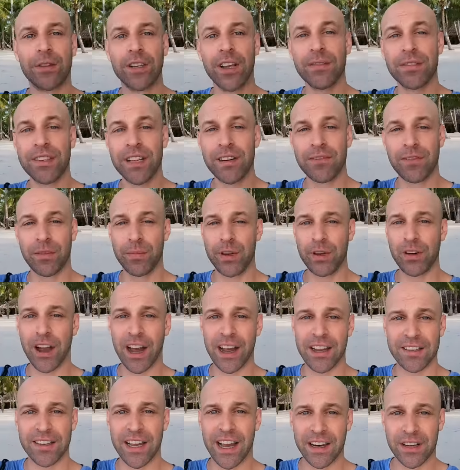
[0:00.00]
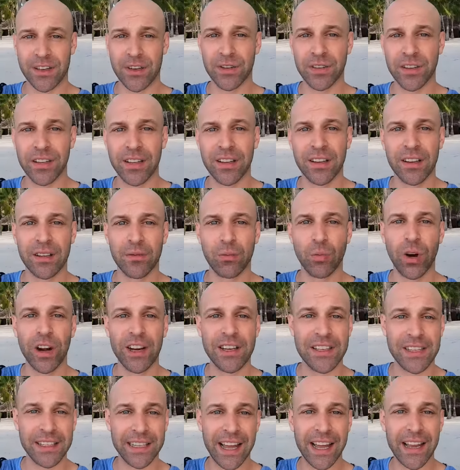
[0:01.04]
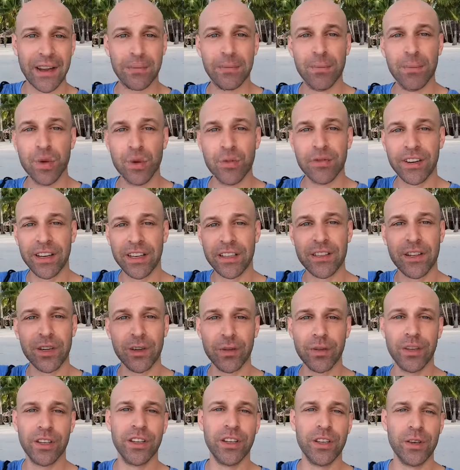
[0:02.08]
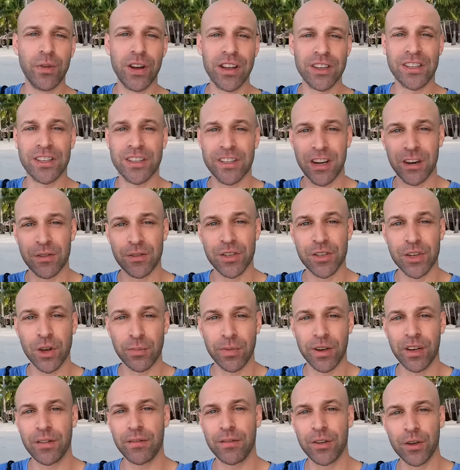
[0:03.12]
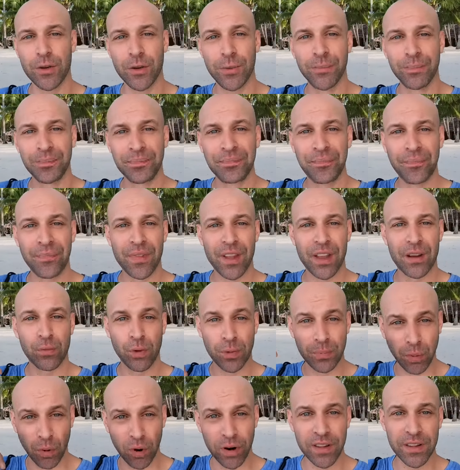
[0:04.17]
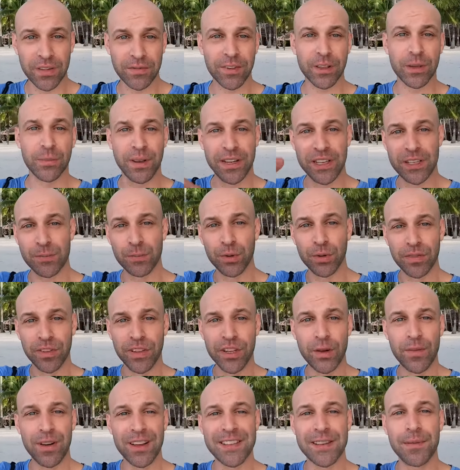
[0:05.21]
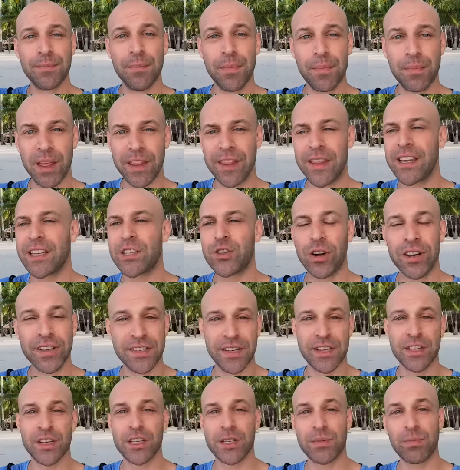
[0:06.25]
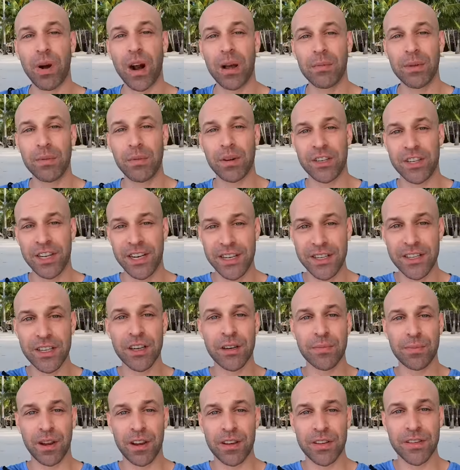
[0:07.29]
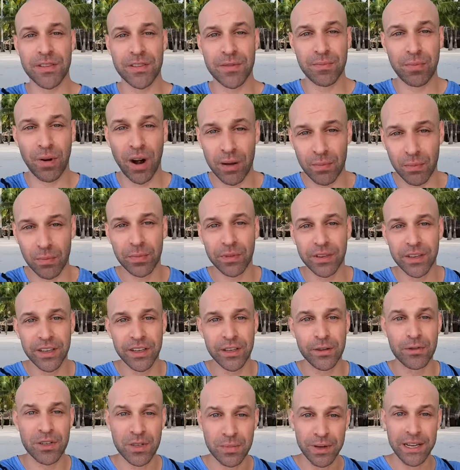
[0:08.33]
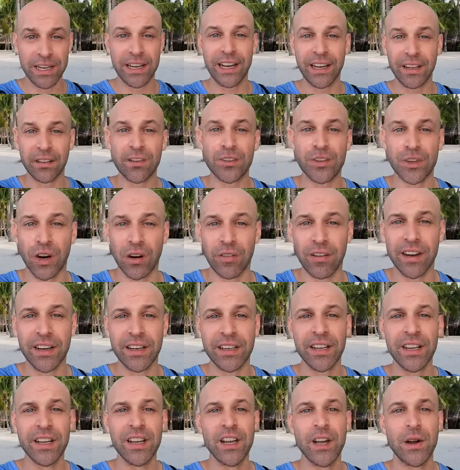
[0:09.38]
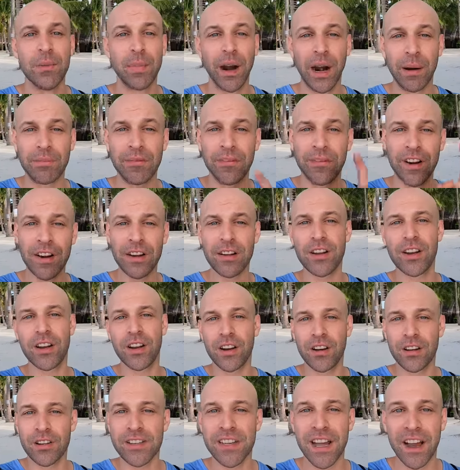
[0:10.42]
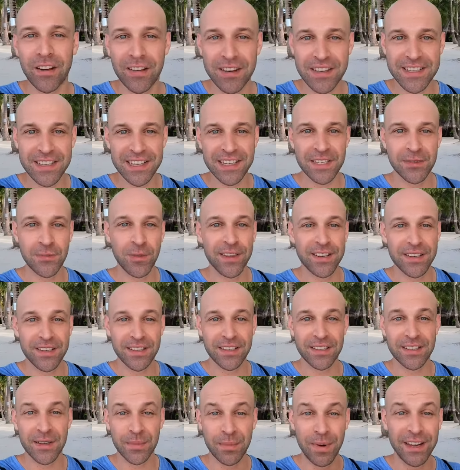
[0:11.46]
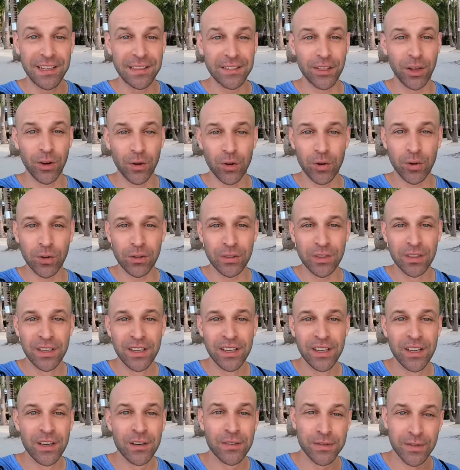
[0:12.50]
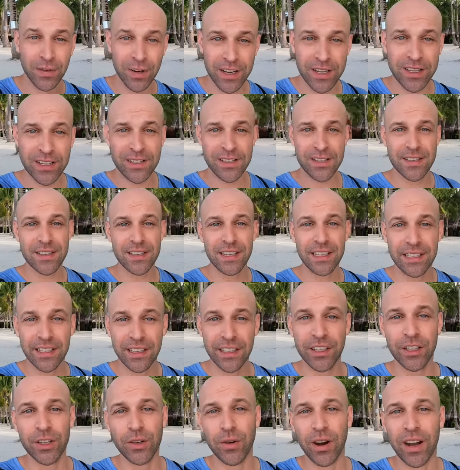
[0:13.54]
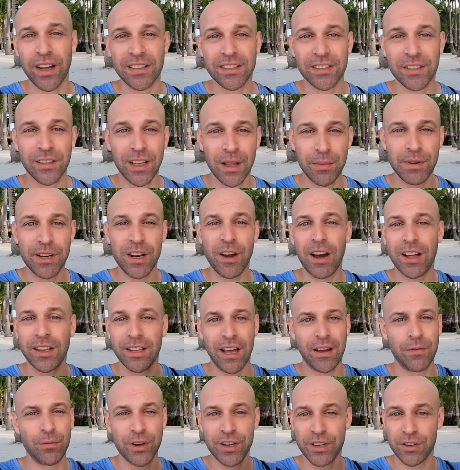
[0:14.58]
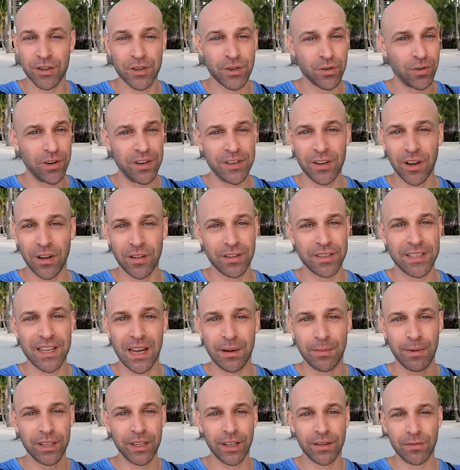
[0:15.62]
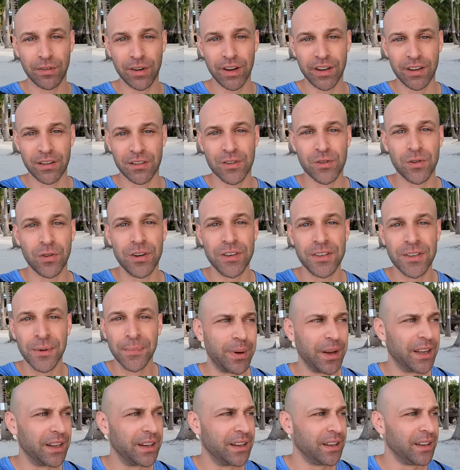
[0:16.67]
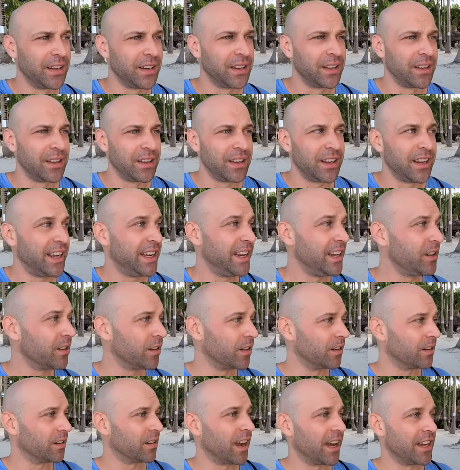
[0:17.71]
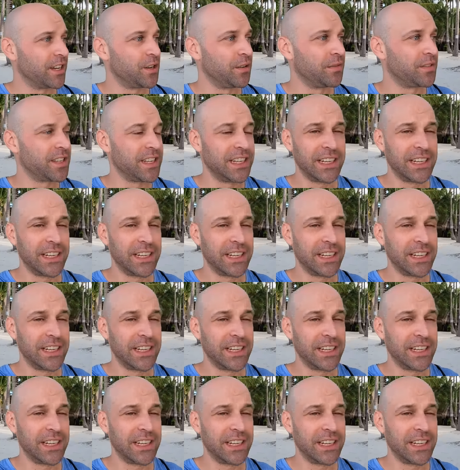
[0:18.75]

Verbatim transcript: I would love to hear from you guys, actually, what it's like moving to the US, because I know so many of you were born in the Philippines and moved to the US, and that transition's probably much easier because probably you speak English already. But I'm very curious how easy it's been to make local friends in the US. So let me know. I read your stories all the time. I love reading your stories. But here, as you've